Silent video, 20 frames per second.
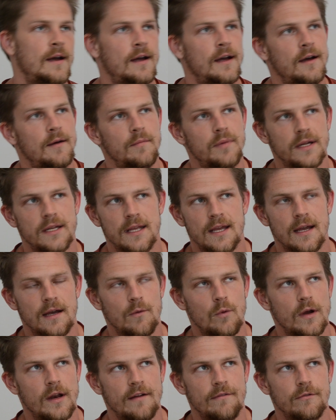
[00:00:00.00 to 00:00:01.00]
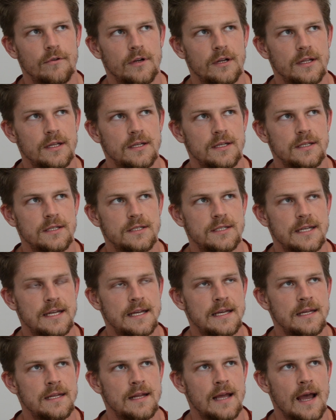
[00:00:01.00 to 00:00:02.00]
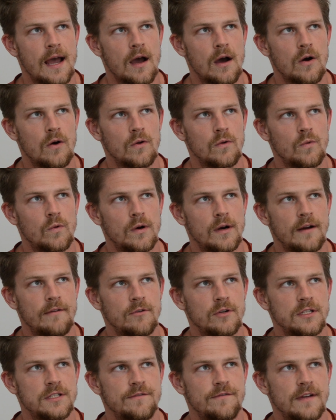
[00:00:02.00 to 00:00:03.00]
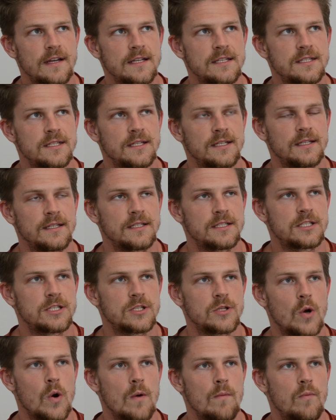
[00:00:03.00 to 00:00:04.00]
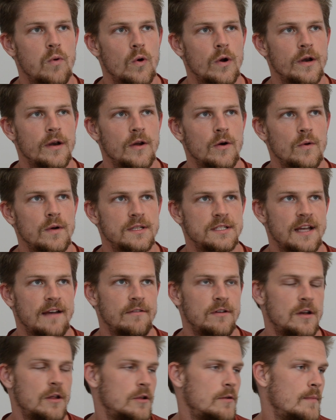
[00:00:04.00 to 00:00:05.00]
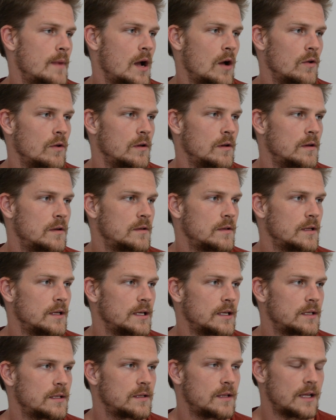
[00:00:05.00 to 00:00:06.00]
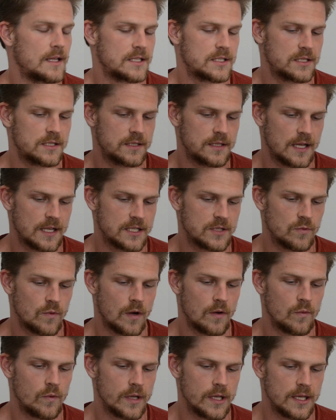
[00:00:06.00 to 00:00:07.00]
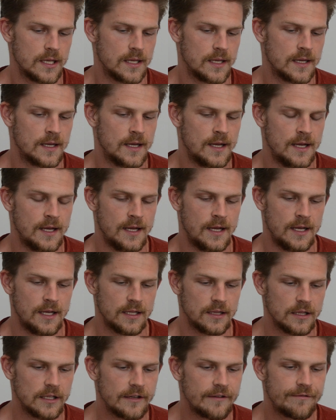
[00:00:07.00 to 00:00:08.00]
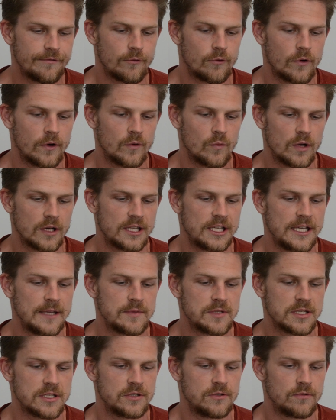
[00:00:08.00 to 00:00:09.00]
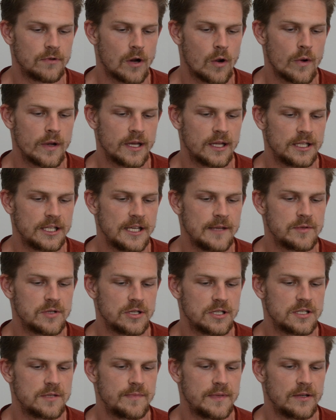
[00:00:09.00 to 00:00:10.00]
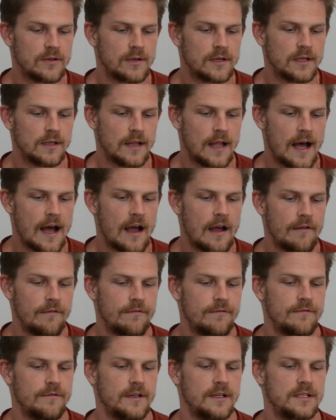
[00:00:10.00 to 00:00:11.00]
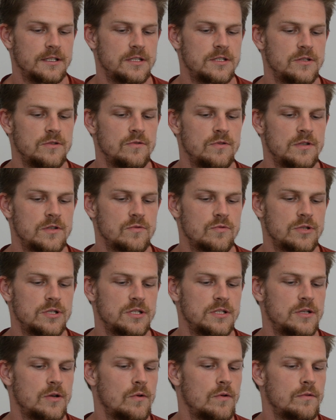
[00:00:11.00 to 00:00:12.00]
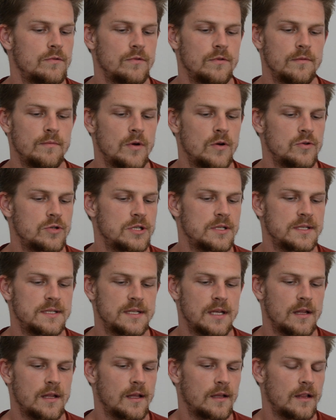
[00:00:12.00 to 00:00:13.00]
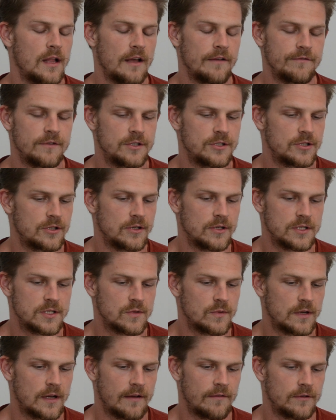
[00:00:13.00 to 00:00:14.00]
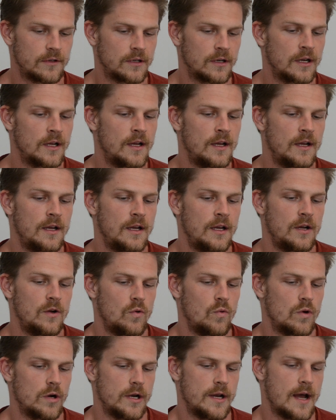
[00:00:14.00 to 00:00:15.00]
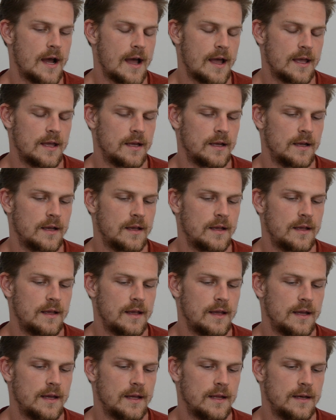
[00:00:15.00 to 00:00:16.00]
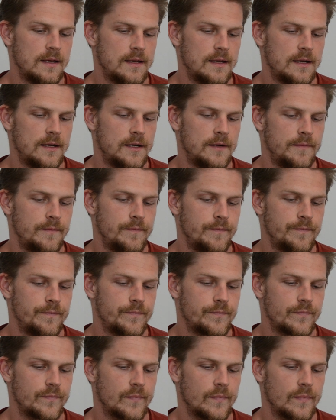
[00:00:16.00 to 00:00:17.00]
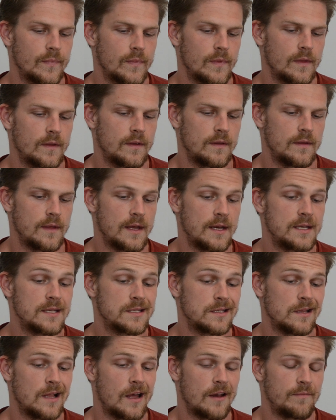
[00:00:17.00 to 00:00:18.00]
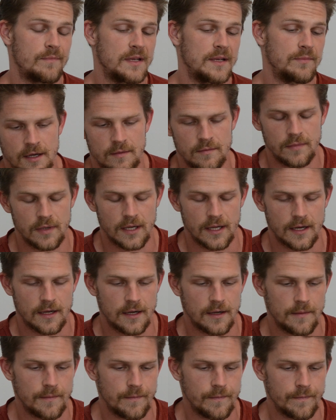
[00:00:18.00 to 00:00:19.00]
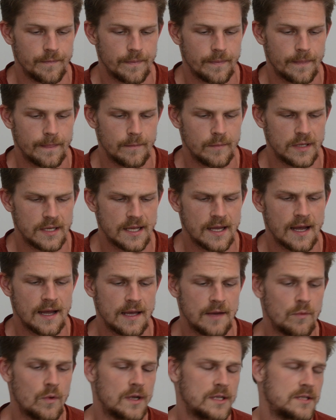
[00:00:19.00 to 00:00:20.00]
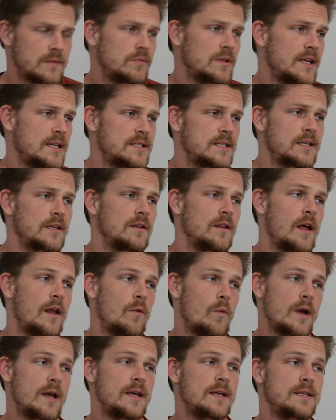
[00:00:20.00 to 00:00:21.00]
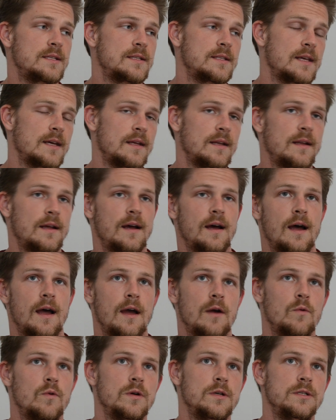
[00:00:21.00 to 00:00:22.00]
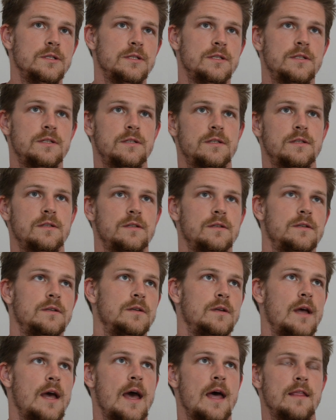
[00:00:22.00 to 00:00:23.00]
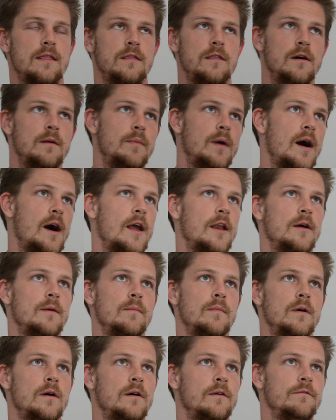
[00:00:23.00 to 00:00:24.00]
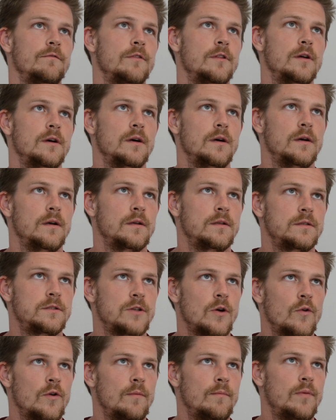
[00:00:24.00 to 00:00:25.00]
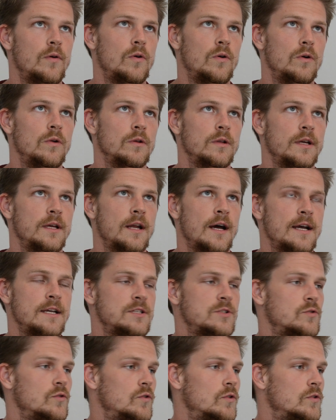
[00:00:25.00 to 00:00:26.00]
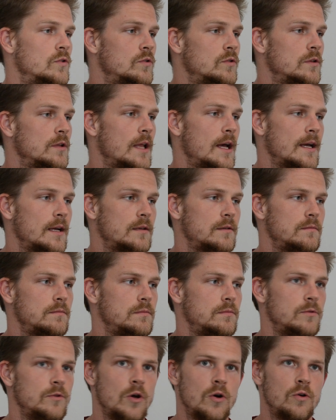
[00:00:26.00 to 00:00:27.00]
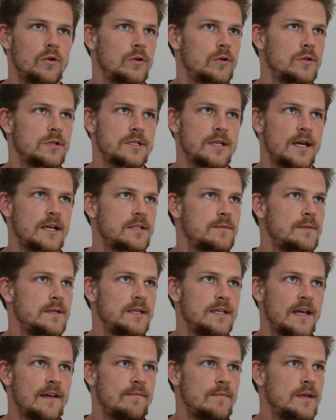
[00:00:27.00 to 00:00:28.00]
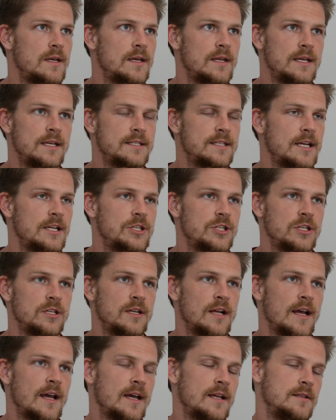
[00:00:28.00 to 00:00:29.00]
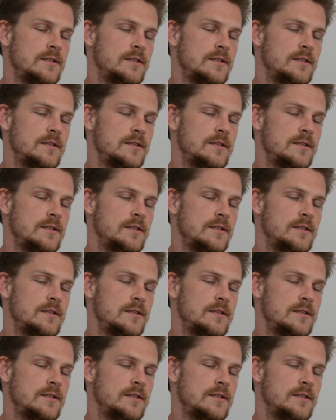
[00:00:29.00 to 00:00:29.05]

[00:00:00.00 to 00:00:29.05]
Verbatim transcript: but yeah, whatever it is, in, out, wherever it's facing, it's so important to always have another mountain. Like mm-hmm. that's that's what we live for and what keeps us growing and keeps our spirit alive. Like as soon as we're just going through the motions, selling life insurance or whatever, we're dying, and um, that is a lot of people. But um, but yeah, it was a blessing in a lot of ways that I was at the bottom of the totem pole in high school. Like mm-hmm. no girls liked me, gave me any attention. I had